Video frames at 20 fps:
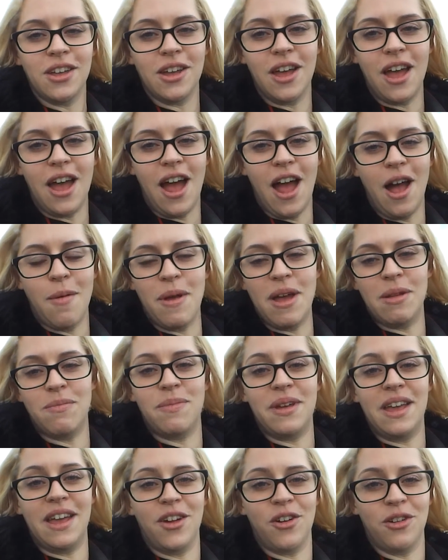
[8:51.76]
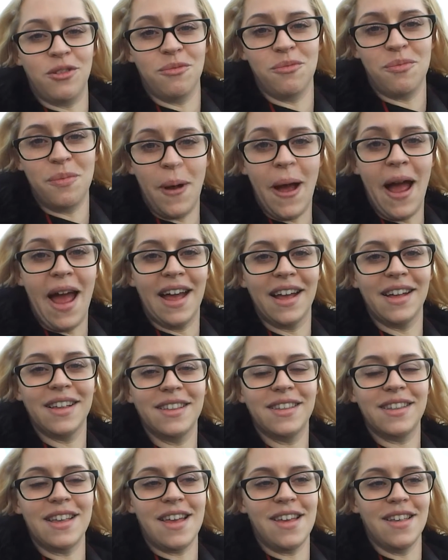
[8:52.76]
and being on
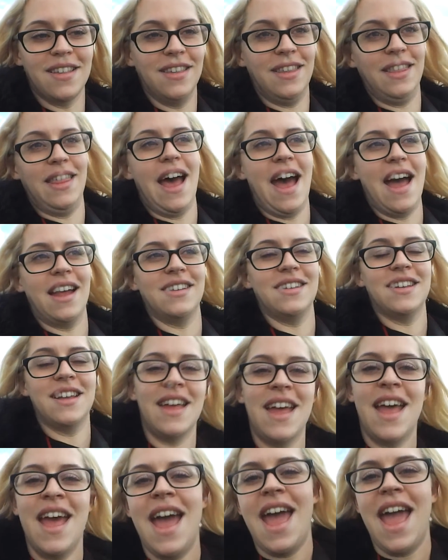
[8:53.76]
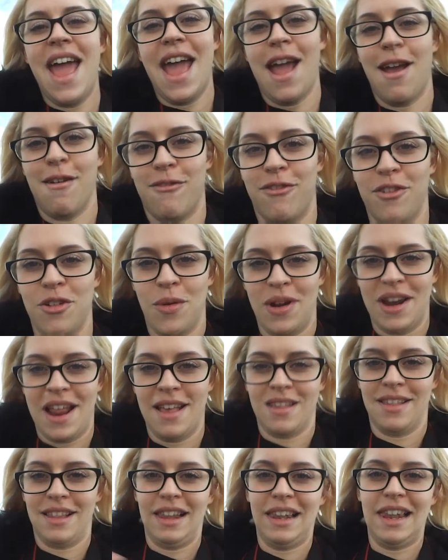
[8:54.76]
bikes is that everyone
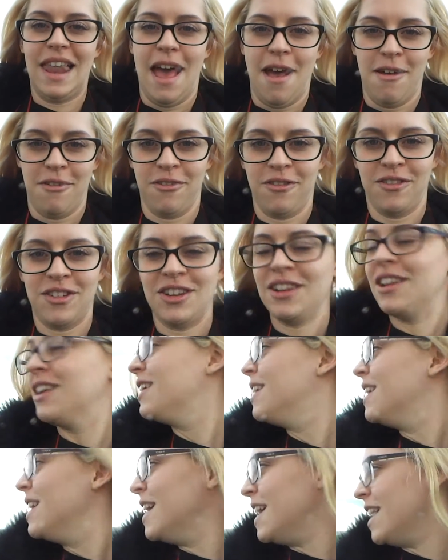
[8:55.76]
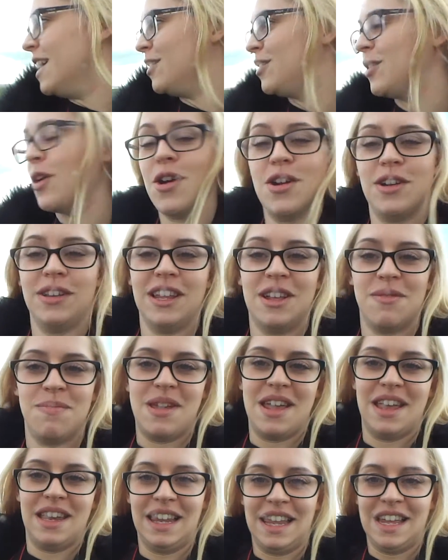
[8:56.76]
has left. It's only
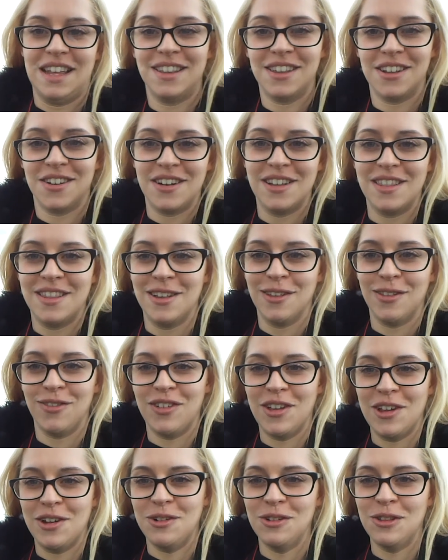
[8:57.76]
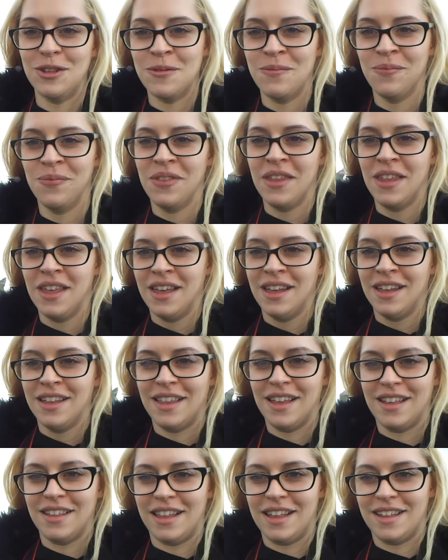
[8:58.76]
me and Lisa in this field.
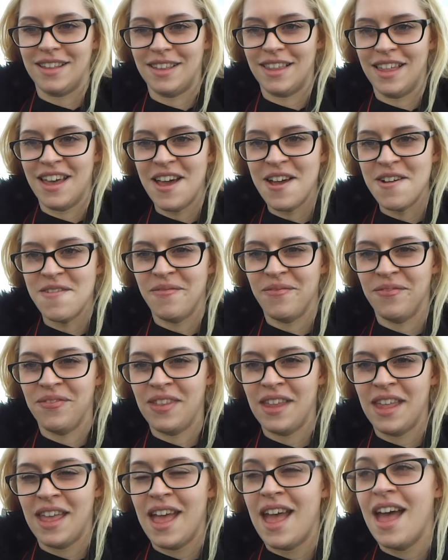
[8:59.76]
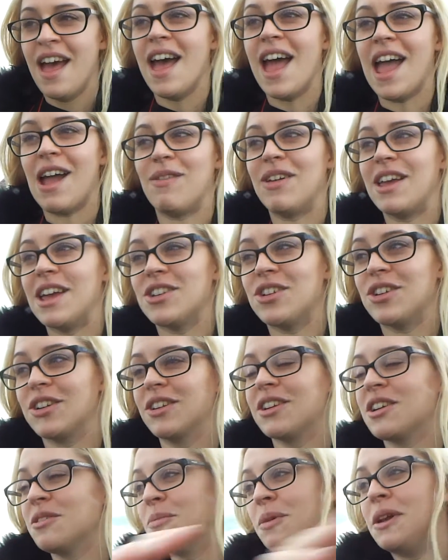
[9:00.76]
There's Lisa there. And we get to
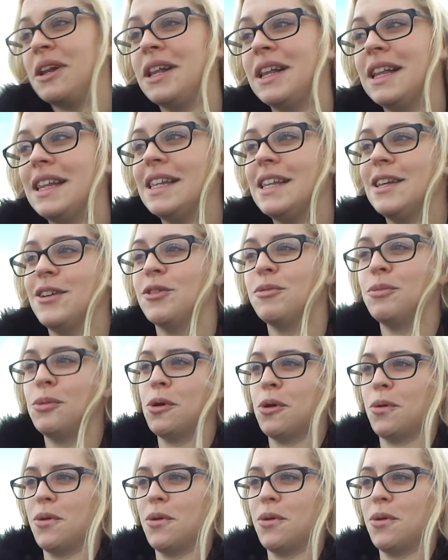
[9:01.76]
completely explore